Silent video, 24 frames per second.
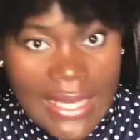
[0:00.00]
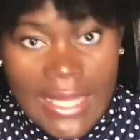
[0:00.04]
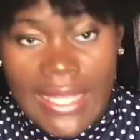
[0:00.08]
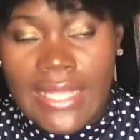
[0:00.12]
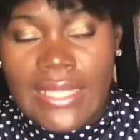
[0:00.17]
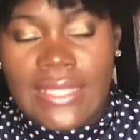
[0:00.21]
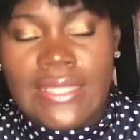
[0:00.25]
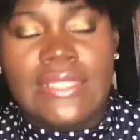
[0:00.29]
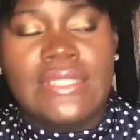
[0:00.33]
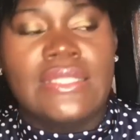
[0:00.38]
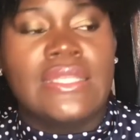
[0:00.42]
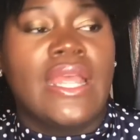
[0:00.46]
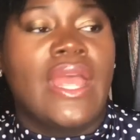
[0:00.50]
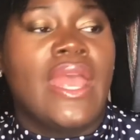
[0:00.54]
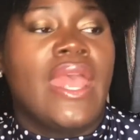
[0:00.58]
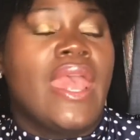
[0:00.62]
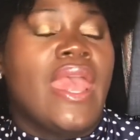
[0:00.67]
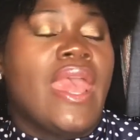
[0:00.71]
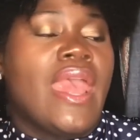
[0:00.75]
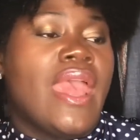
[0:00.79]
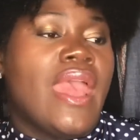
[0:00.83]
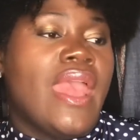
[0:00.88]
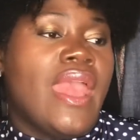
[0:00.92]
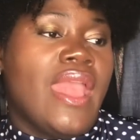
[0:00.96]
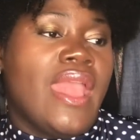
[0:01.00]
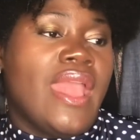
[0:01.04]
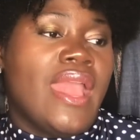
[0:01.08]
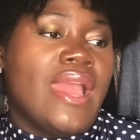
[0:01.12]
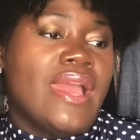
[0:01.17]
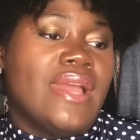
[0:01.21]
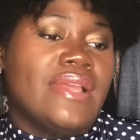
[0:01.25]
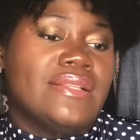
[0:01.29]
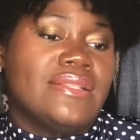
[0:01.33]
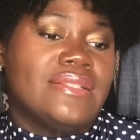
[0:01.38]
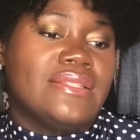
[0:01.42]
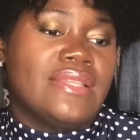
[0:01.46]
digs.
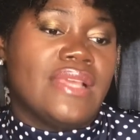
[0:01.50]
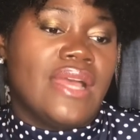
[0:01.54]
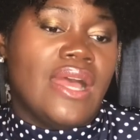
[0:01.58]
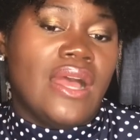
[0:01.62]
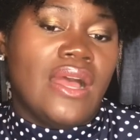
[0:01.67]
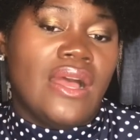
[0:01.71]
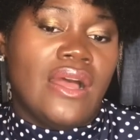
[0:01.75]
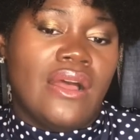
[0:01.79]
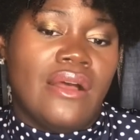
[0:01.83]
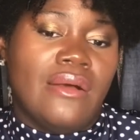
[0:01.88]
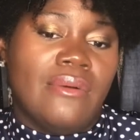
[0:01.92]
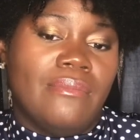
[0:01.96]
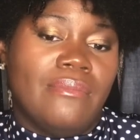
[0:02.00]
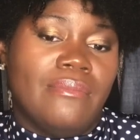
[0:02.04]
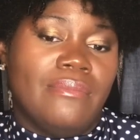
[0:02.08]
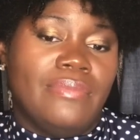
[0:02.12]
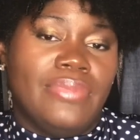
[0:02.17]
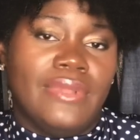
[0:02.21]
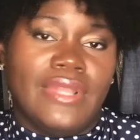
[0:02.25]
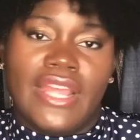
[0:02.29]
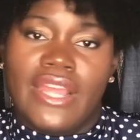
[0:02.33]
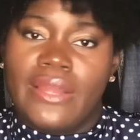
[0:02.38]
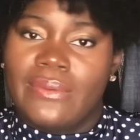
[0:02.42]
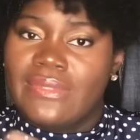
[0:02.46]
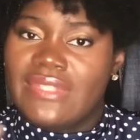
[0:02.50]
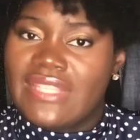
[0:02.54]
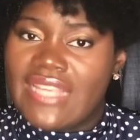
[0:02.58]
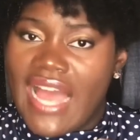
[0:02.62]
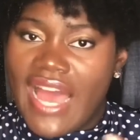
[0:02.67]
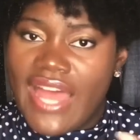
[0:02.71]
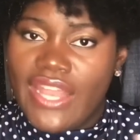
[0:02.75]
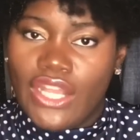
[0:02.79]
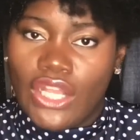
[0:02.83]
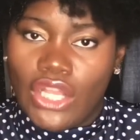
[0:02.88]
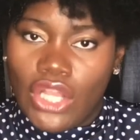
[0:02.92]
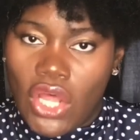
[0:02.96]
And Blair was
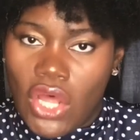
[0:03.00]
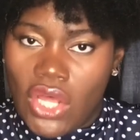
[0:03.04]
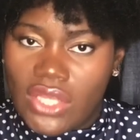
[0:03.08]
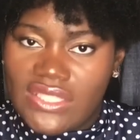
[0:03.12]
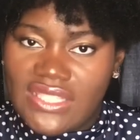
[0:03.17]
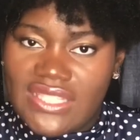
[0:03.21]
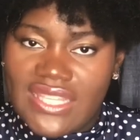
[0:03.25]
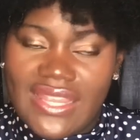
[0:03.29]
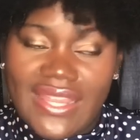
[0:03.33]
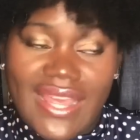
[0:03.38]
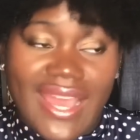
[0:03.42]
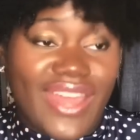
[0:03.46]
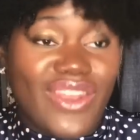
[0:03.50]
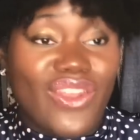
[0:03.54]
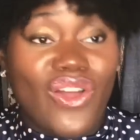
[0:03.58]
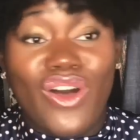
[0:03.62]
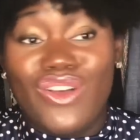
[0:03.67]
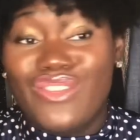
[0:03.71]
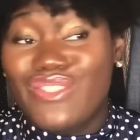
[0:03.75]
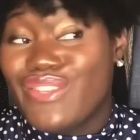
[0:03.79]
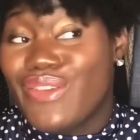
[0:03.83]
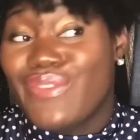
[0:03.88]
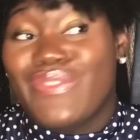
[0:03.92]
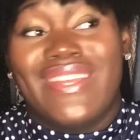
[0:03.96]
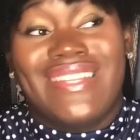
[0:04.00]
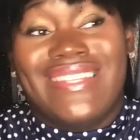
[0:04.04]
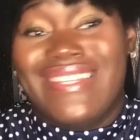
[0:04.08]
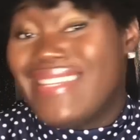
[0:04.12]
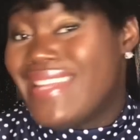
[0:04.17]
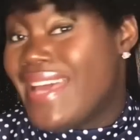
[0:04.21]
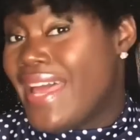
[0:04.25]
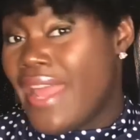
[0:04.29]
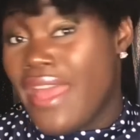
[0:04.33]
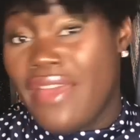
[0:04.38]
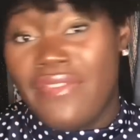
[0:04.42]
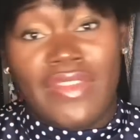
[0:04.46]
kind of lost in that. And also, they
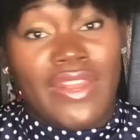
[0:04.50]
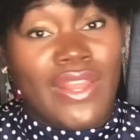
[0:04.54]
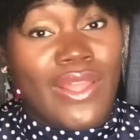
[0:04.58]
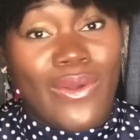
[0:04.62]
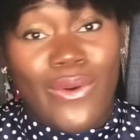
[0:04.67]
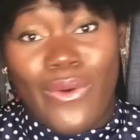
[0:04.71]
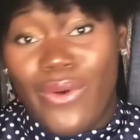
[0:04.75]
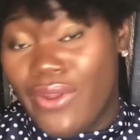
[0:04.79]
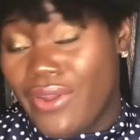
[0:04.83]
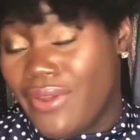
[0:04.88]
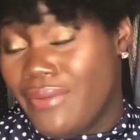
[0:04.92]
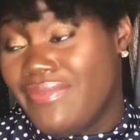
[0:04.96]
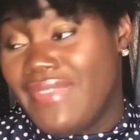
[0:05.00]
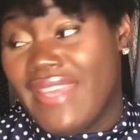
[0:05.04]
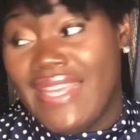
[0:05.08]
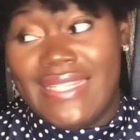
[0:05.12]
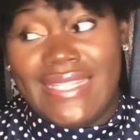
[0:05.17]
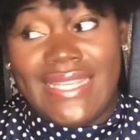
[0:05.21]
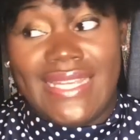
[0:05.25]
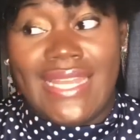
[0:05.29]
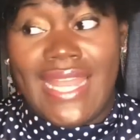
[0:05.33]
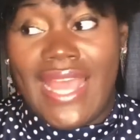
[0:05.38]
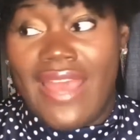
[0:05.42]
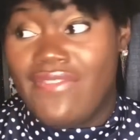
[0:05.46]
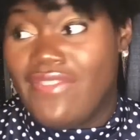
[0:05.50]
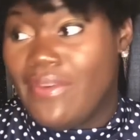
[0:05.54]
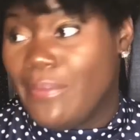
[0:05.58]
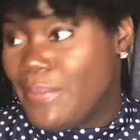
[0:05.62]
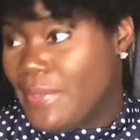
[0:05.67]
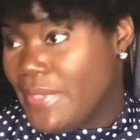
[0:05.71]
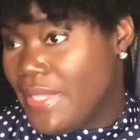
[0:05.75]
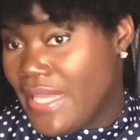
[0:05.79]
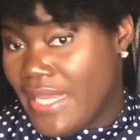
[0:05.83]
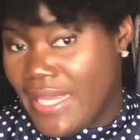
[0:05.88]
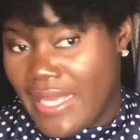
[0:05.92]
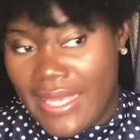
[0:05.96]
did not have any order. They didn't have a
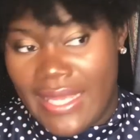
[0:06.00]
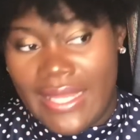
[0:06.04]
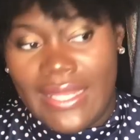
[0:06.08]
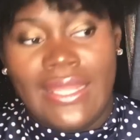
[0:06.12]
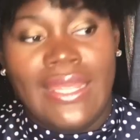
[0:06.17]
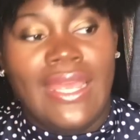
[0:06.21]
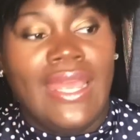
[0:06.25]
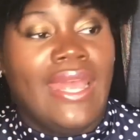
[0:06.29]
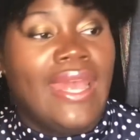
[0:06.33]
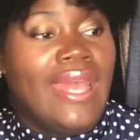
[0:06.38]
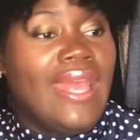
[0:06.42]
plan.